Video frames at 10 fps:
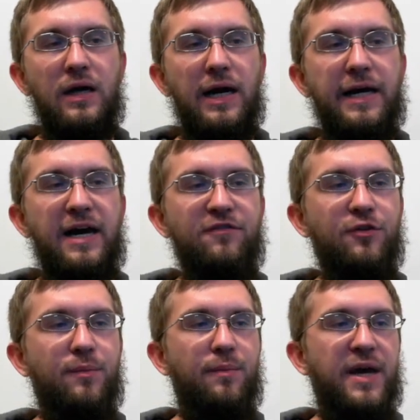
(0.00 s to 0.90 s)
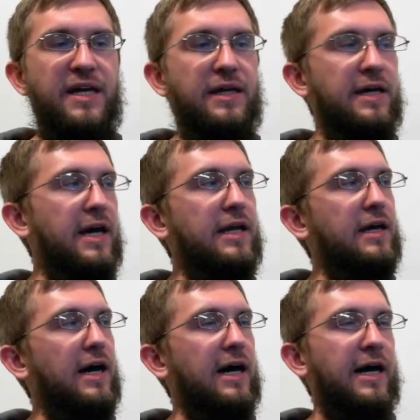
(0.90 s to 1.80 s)
I haven't made it yet.
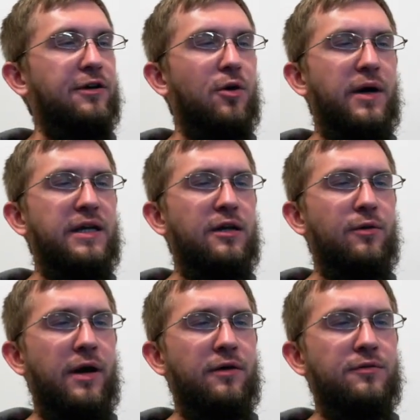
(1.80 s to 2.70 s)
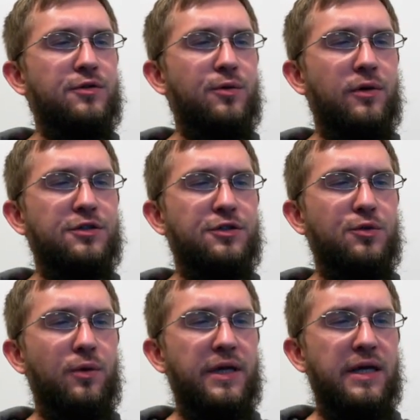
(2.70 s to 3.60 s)
I know I need around
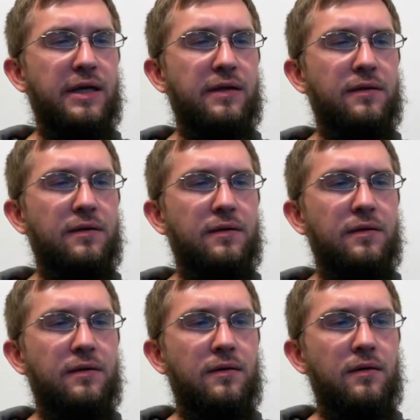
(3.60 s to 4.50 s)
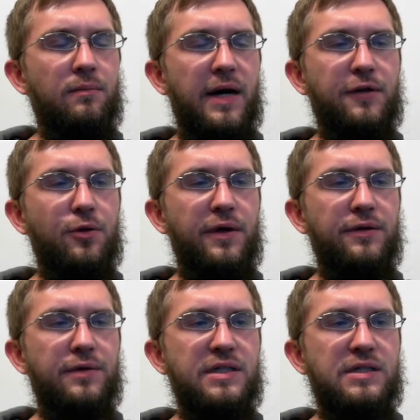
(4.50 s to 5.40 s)
220
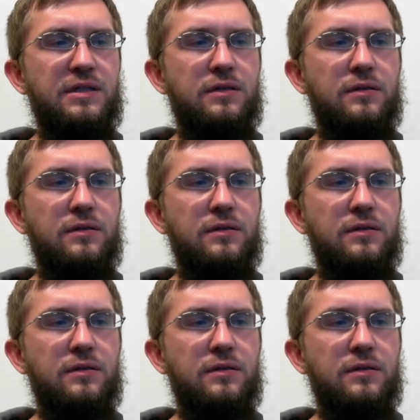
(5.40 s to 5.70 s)
microhenries.